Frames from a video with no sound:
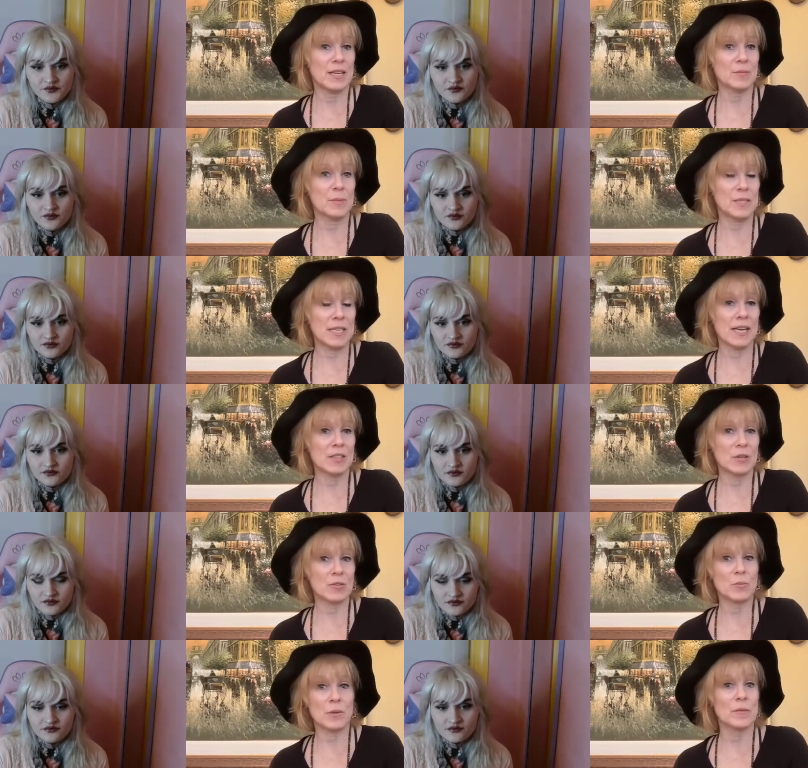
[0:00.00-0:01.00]
Speaker 1: has been
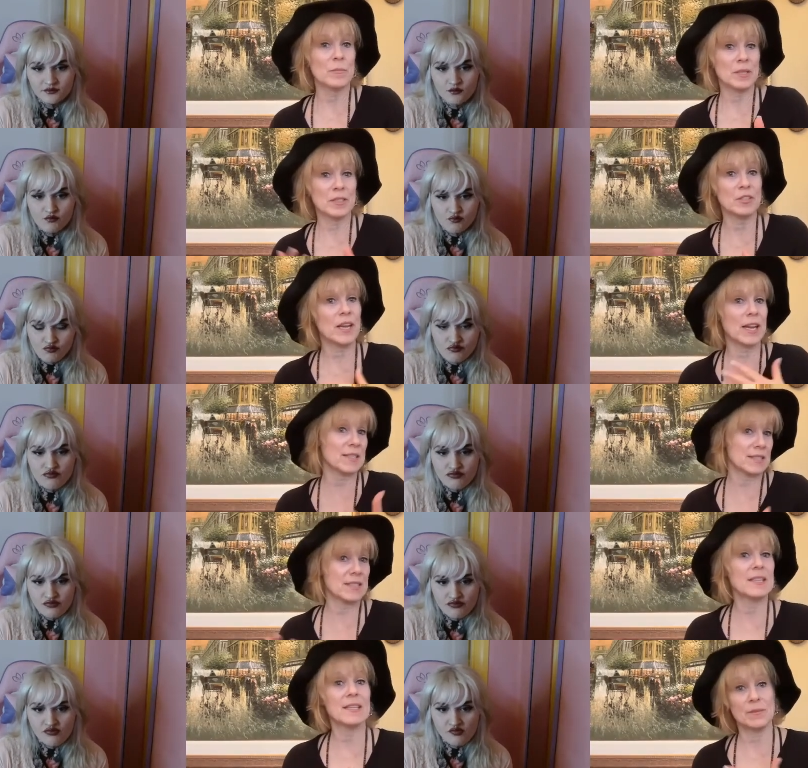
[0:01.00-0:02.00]
diagnosed with it, but you can't
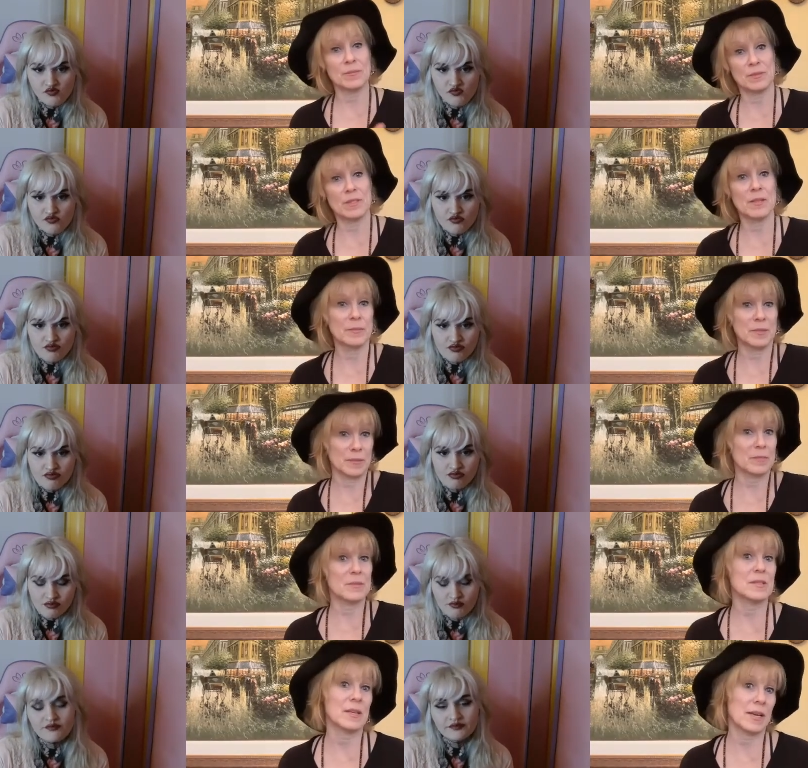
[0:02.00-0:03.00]
see any
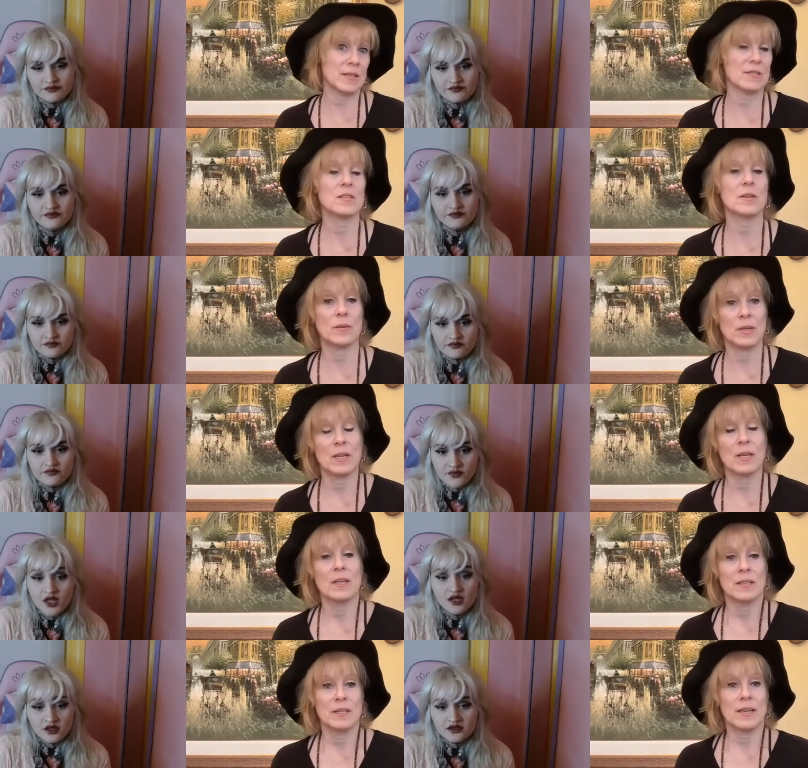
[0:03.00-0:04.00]
symptoms yet. So,
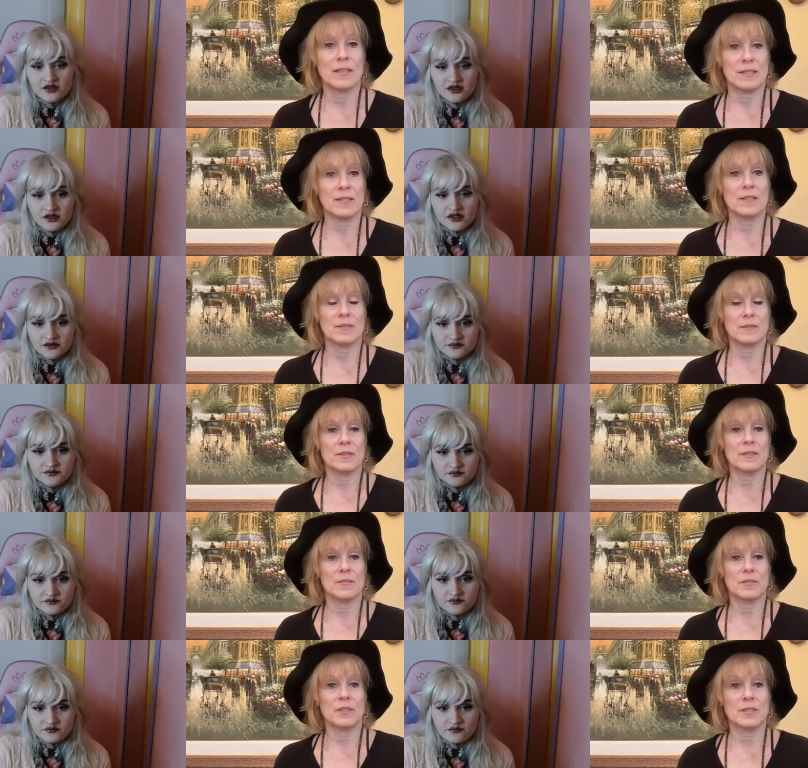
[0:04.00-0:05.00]
yeah, yeah.
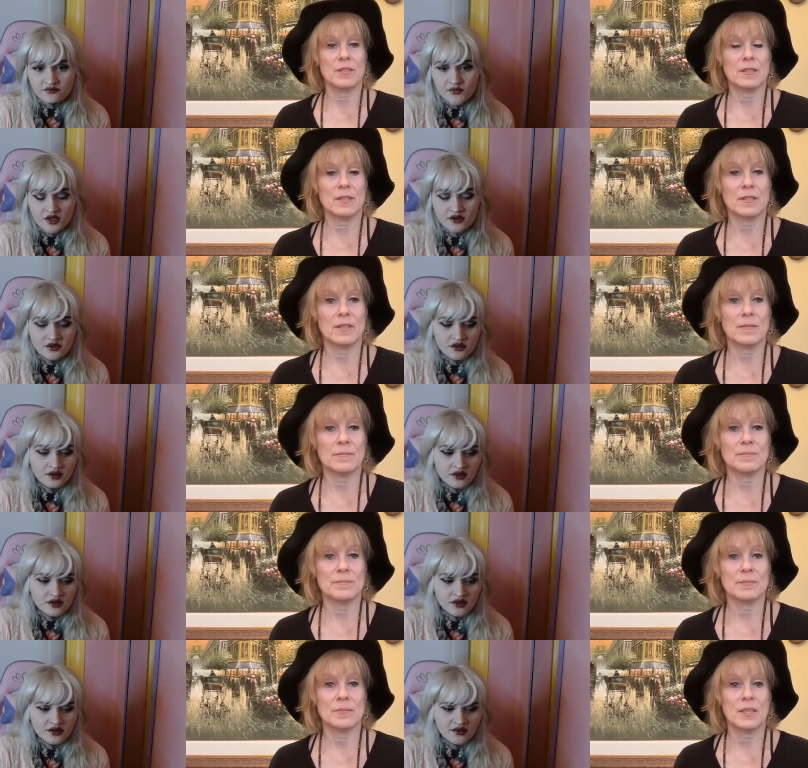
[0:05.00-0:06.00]
different. Um,
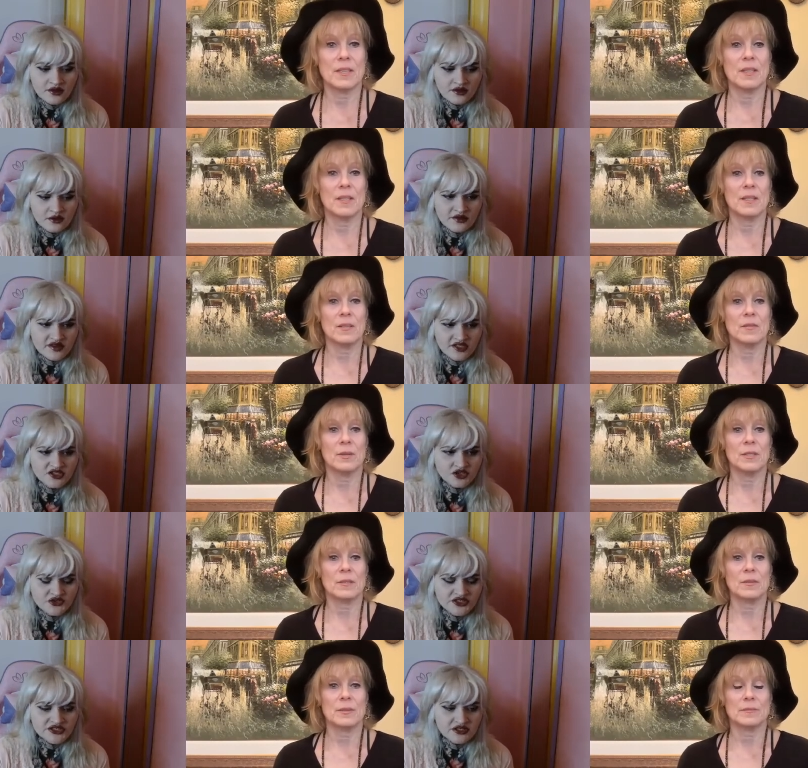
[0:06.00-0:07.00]
Speaker 2: yeah, you know, it's
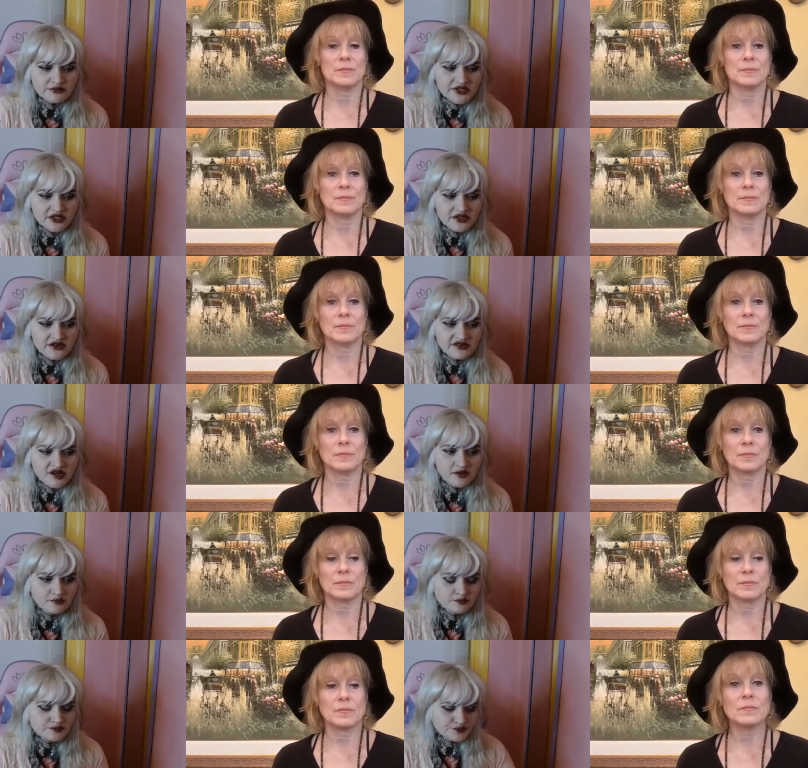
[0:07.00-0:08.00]
interesting because
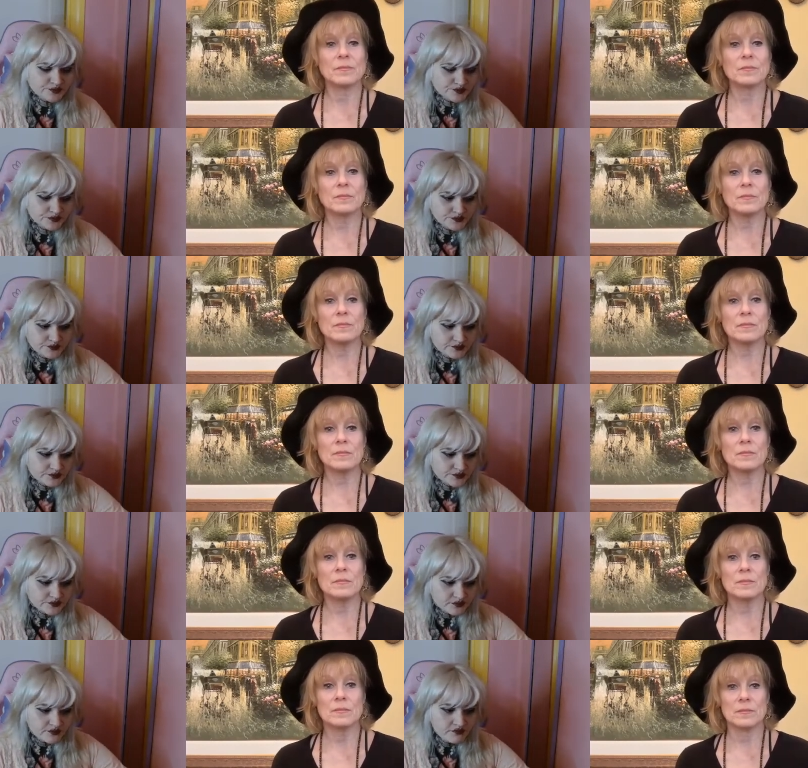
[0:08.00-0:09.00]
um,
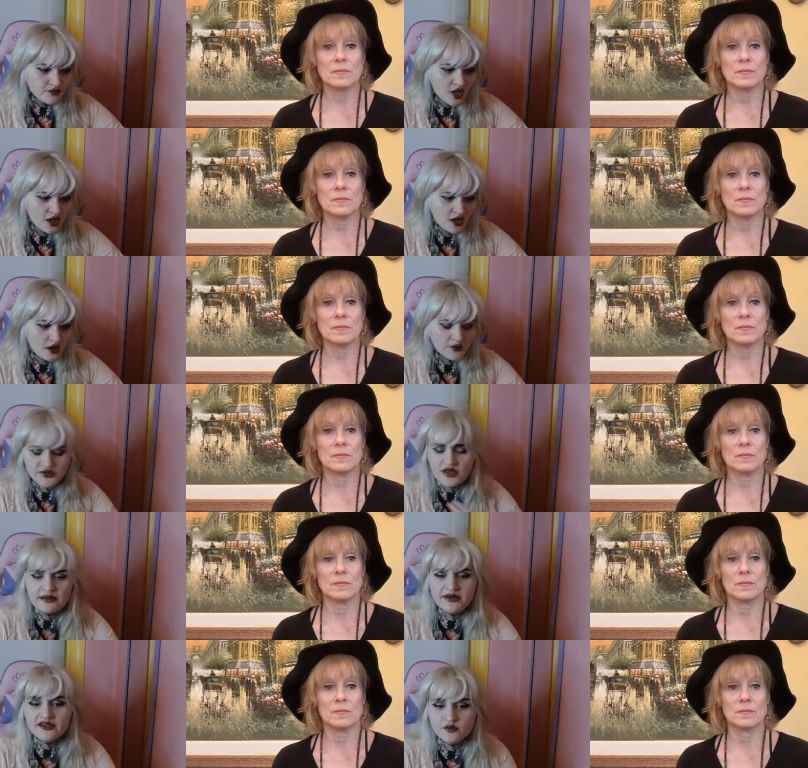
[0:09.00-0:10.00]
uh, with
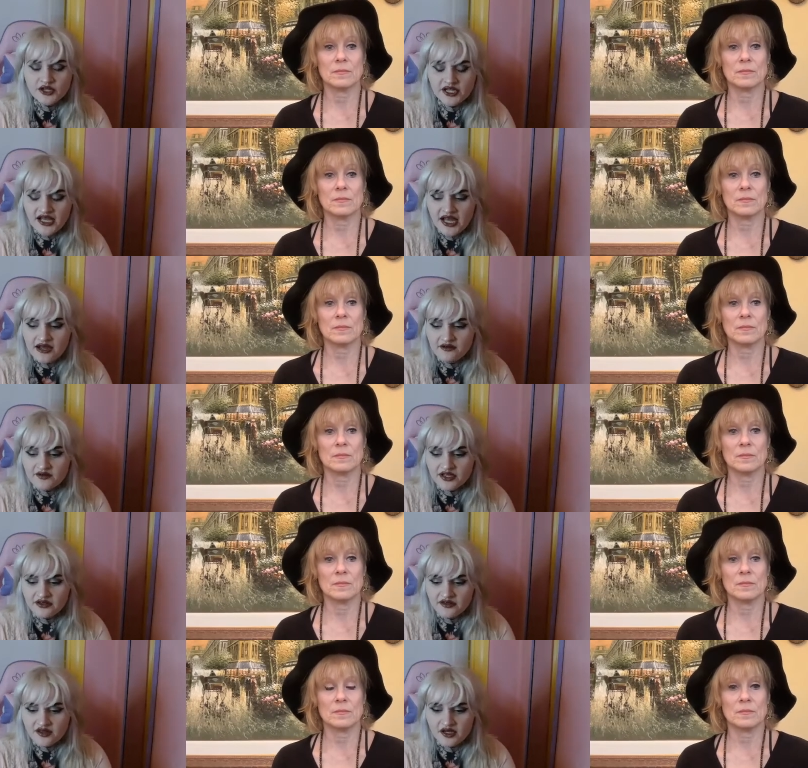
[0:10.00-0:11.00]
MS, what I have,
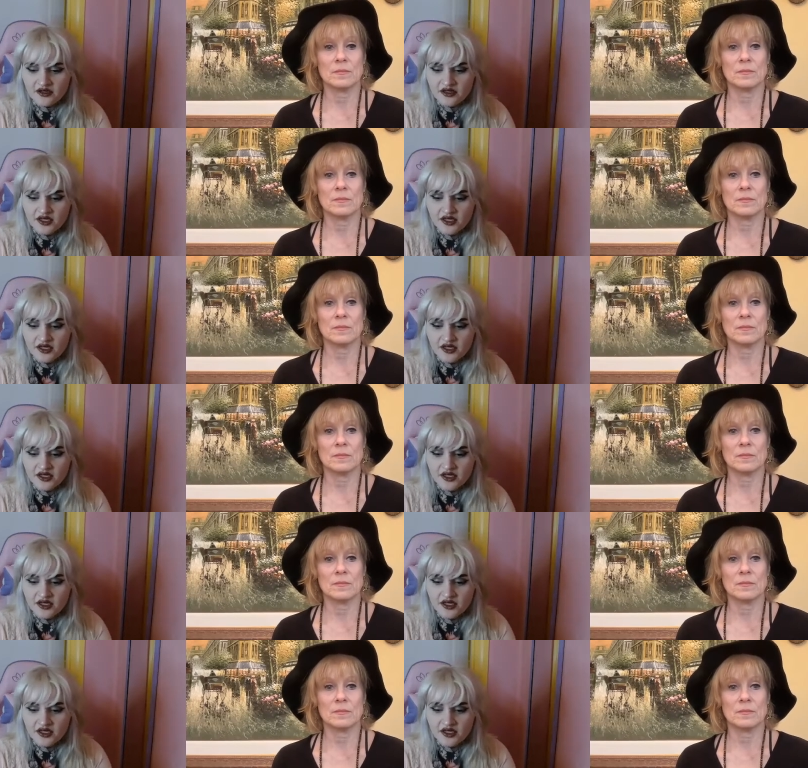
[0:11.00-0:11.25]
it's uh,